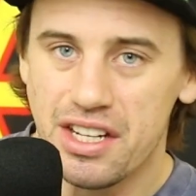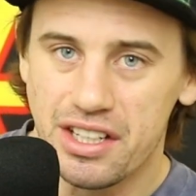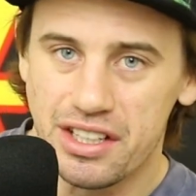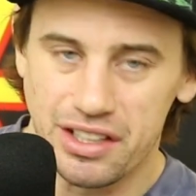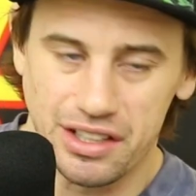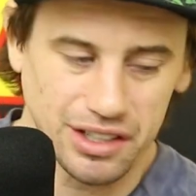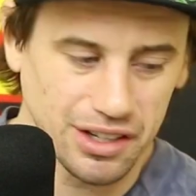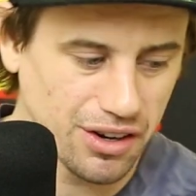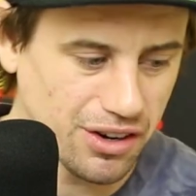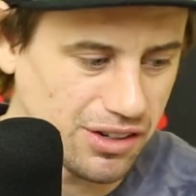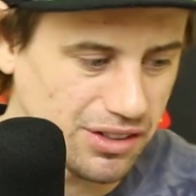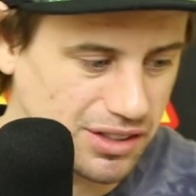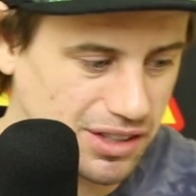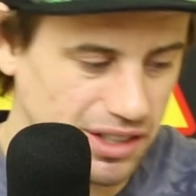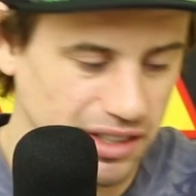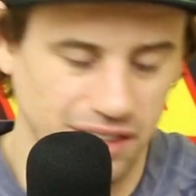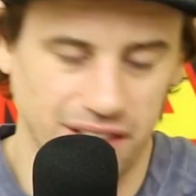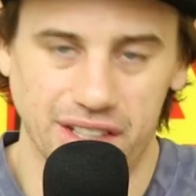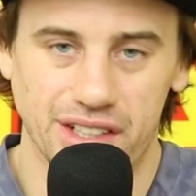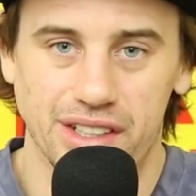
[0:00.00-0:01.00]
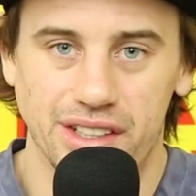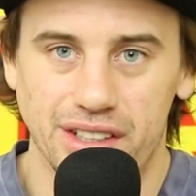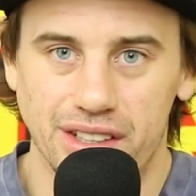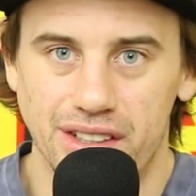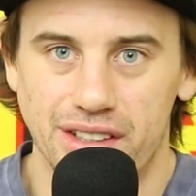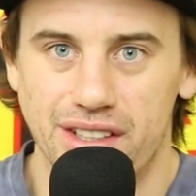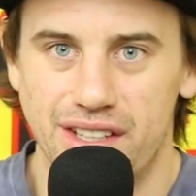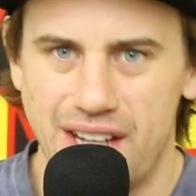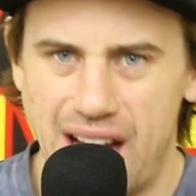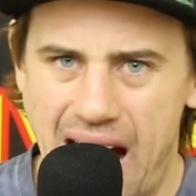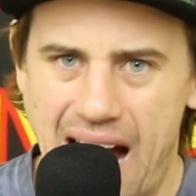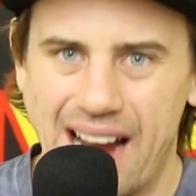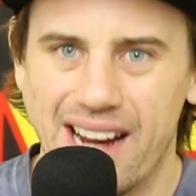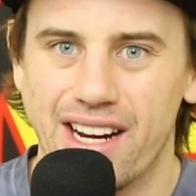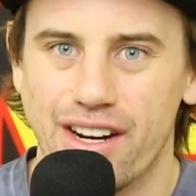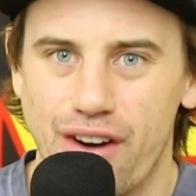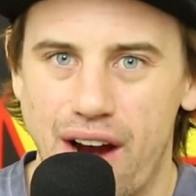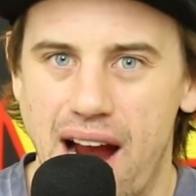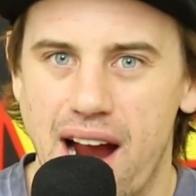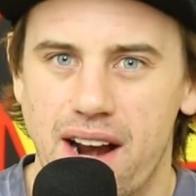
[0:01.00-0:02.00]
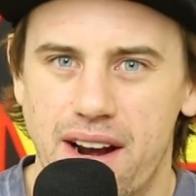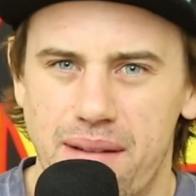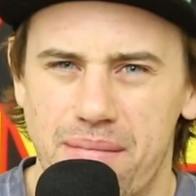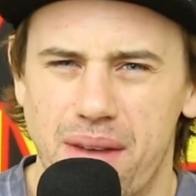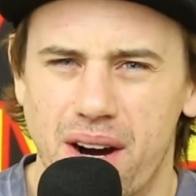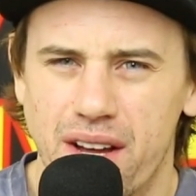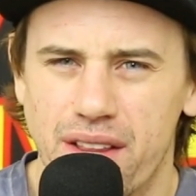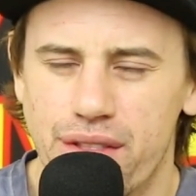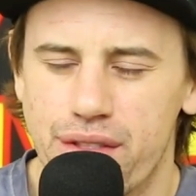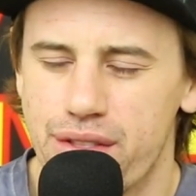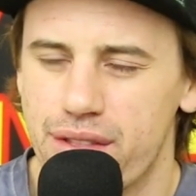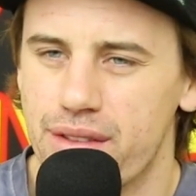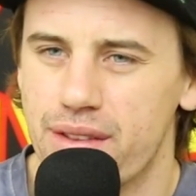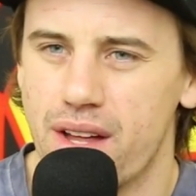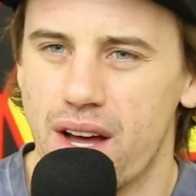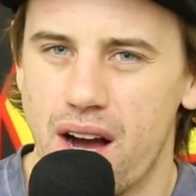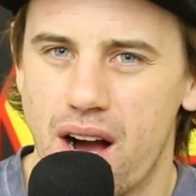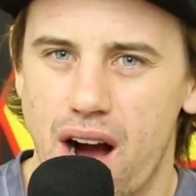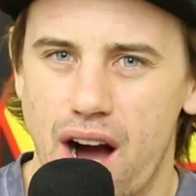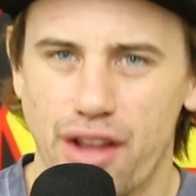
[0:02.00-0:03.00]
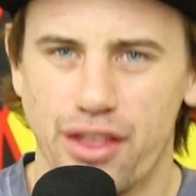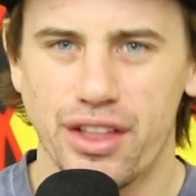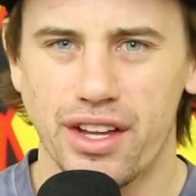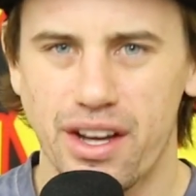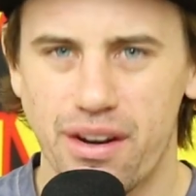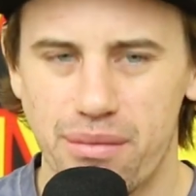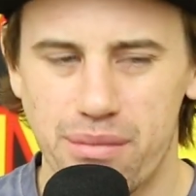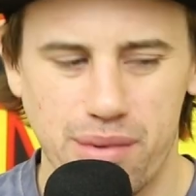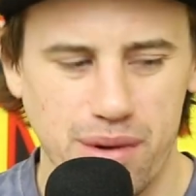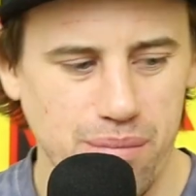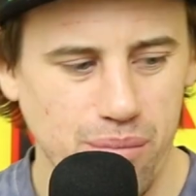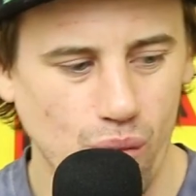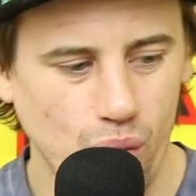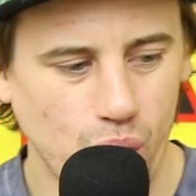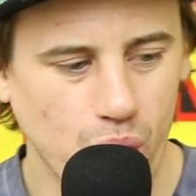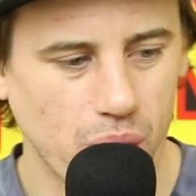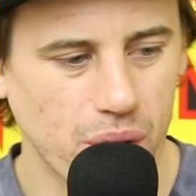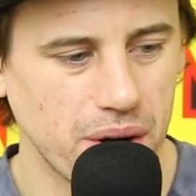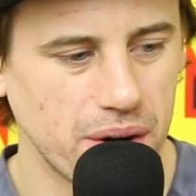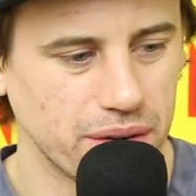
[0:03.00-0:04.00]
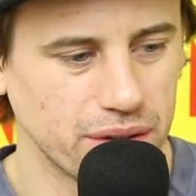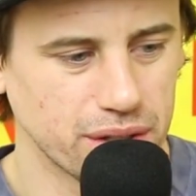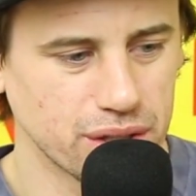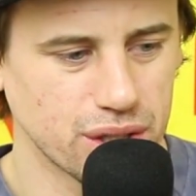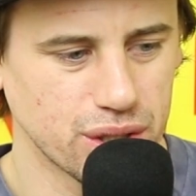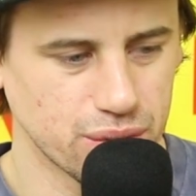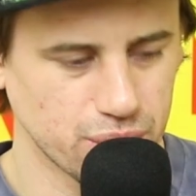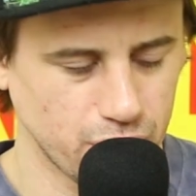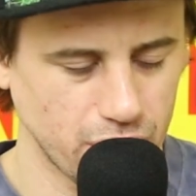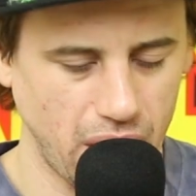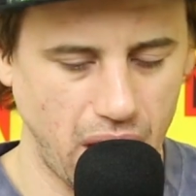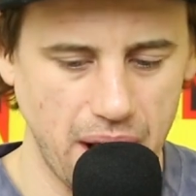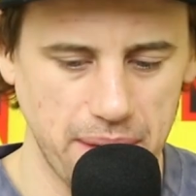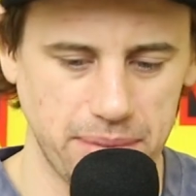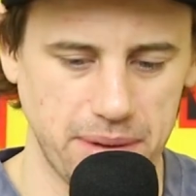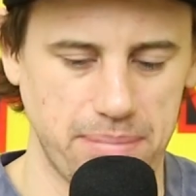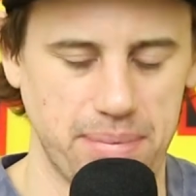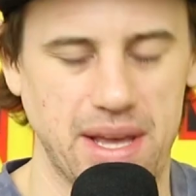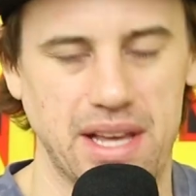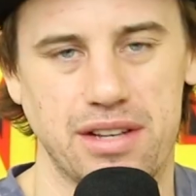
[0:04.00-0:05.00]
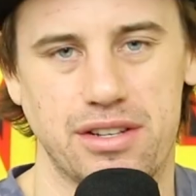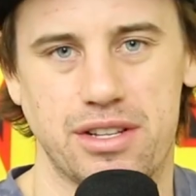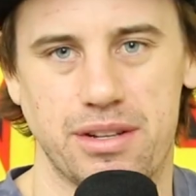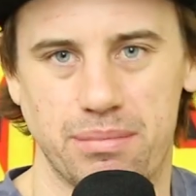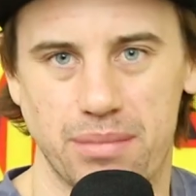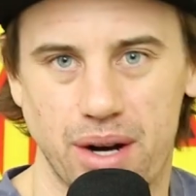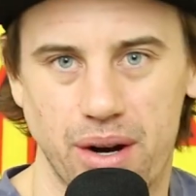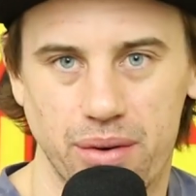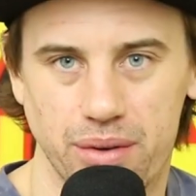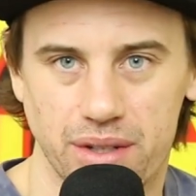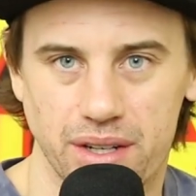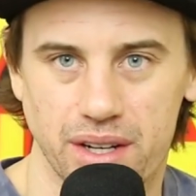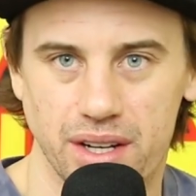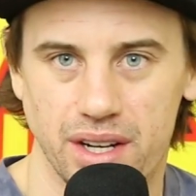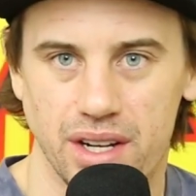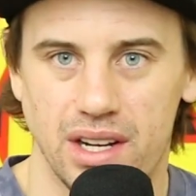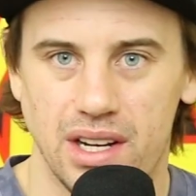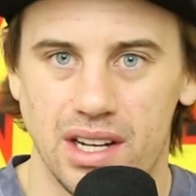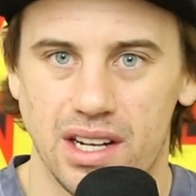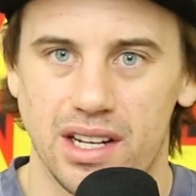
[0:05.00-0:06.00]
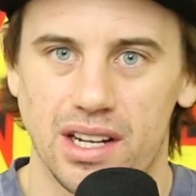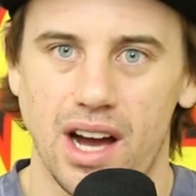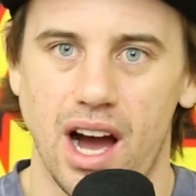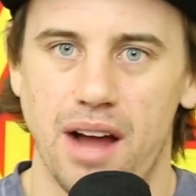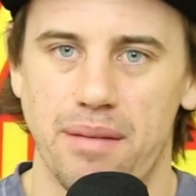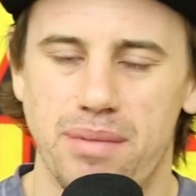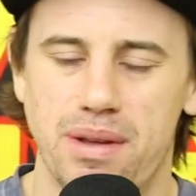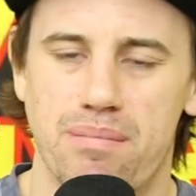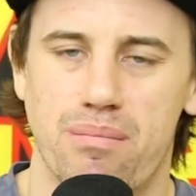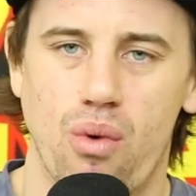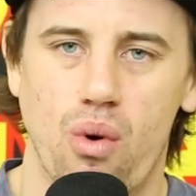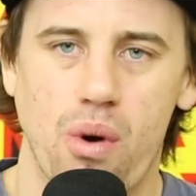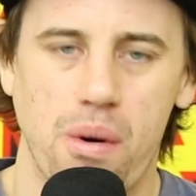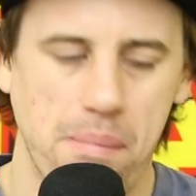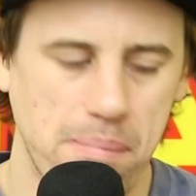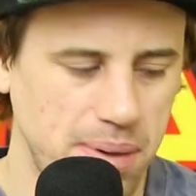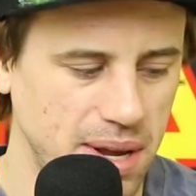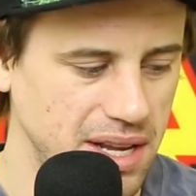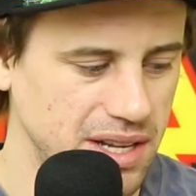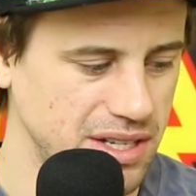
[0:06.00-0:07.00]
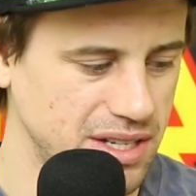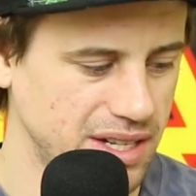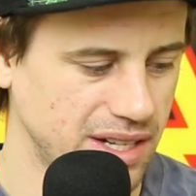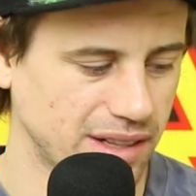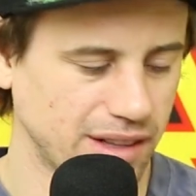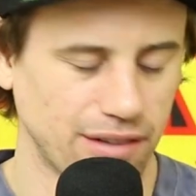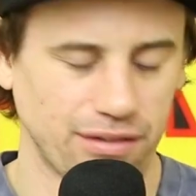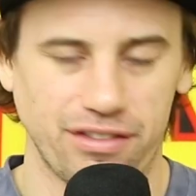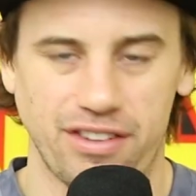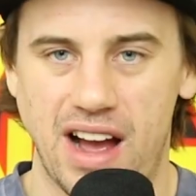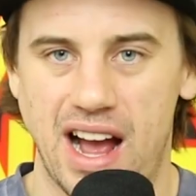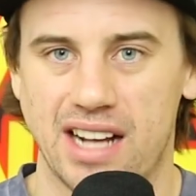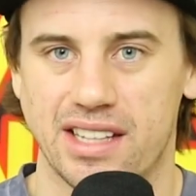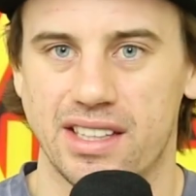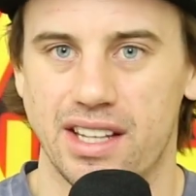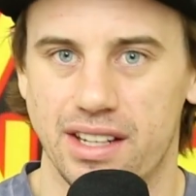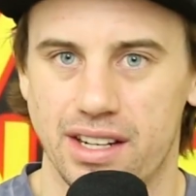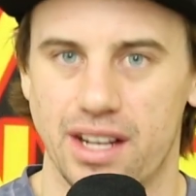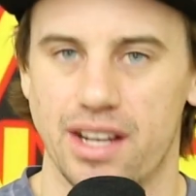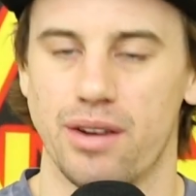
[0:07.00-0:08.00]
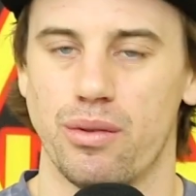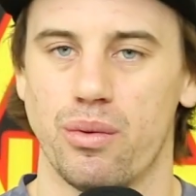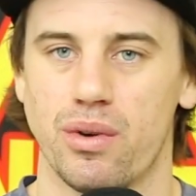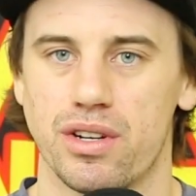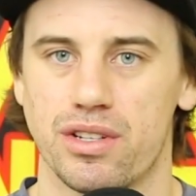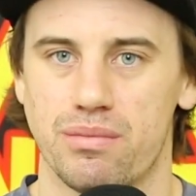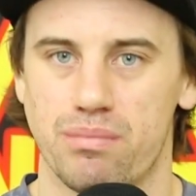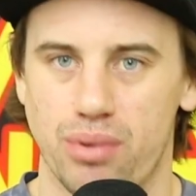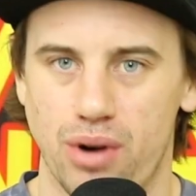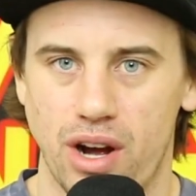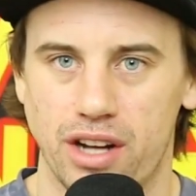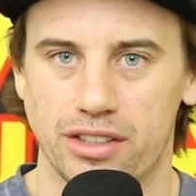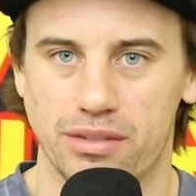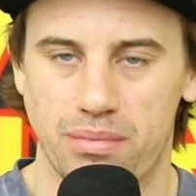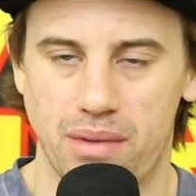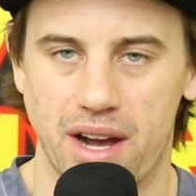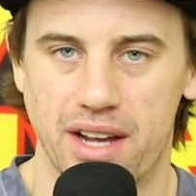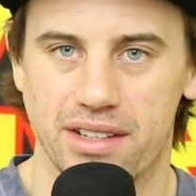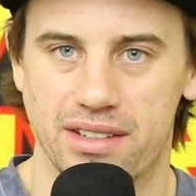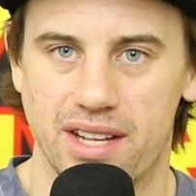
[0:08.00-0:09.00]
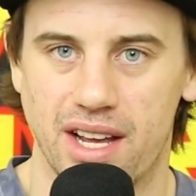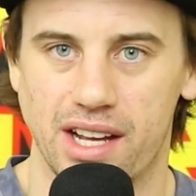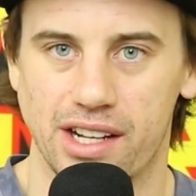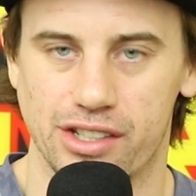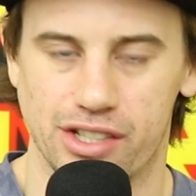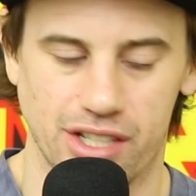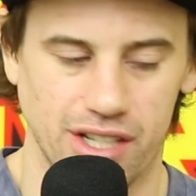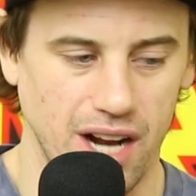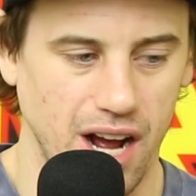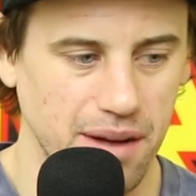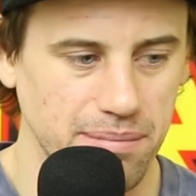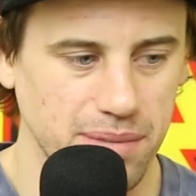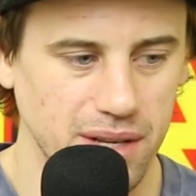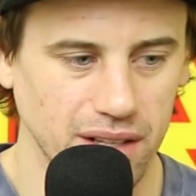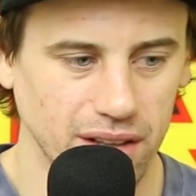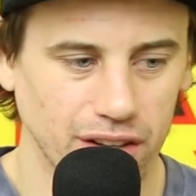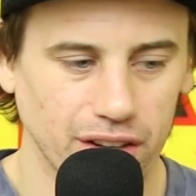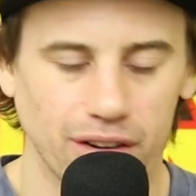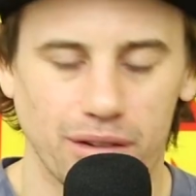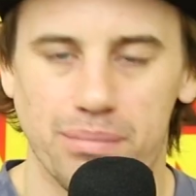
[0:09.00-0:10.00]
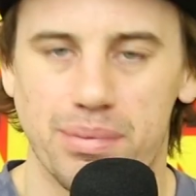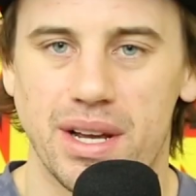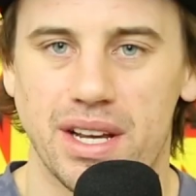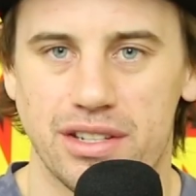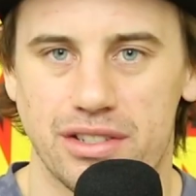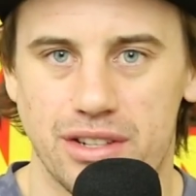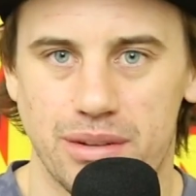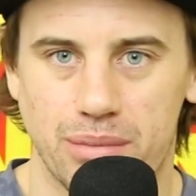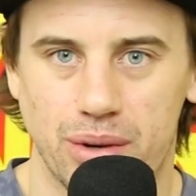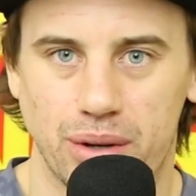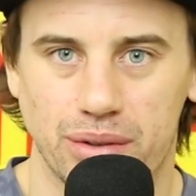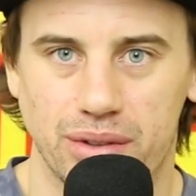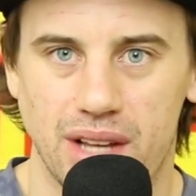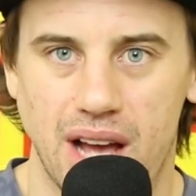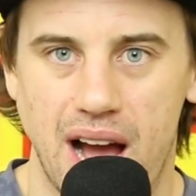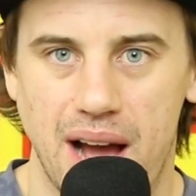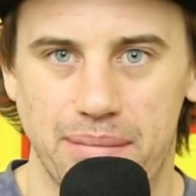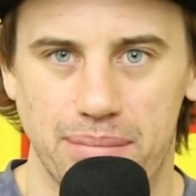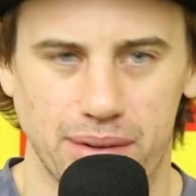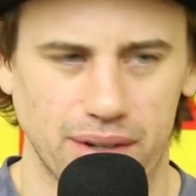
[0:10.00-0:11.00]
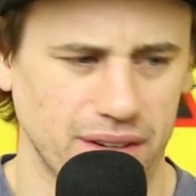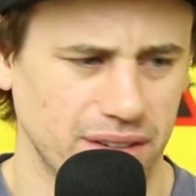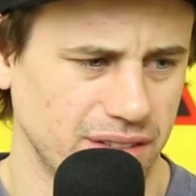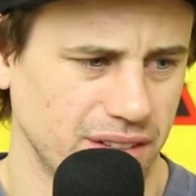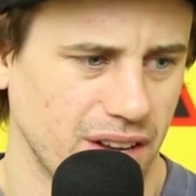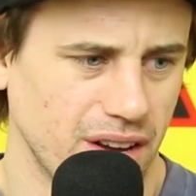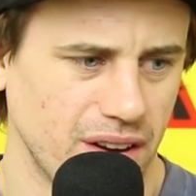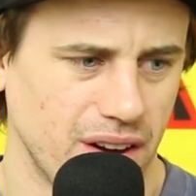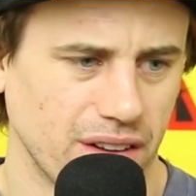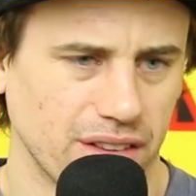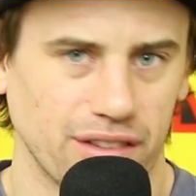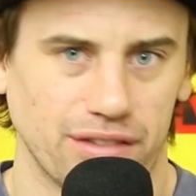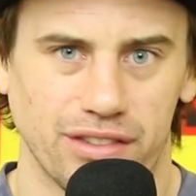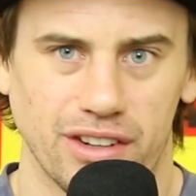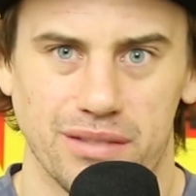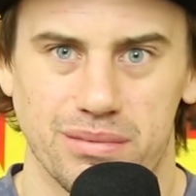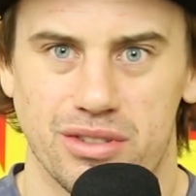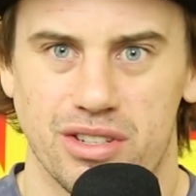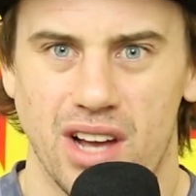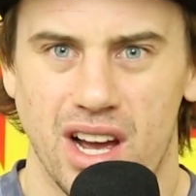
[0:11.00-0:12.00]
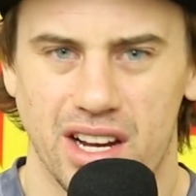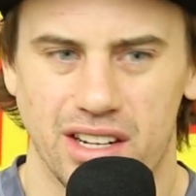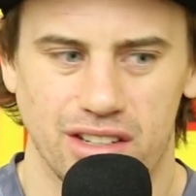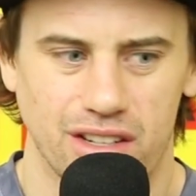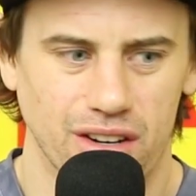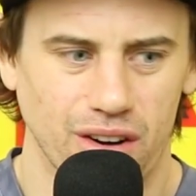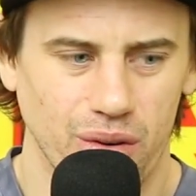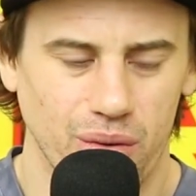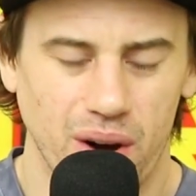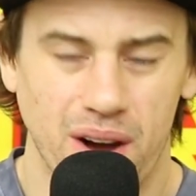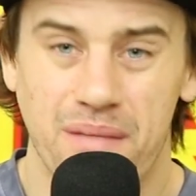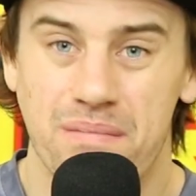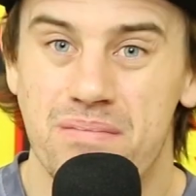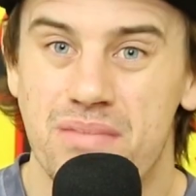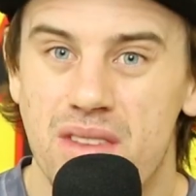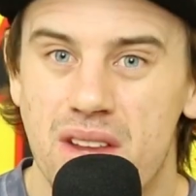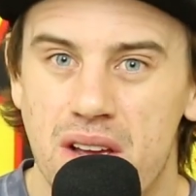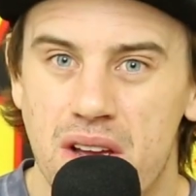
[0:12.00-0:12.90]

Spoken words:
You know, like 9 grand a month. I think this is what I'd be pissed about. I'd be more pissed at the fact that it wasn't brought to my attention. I'd be a little pissed about that. But on the flip side, you know what?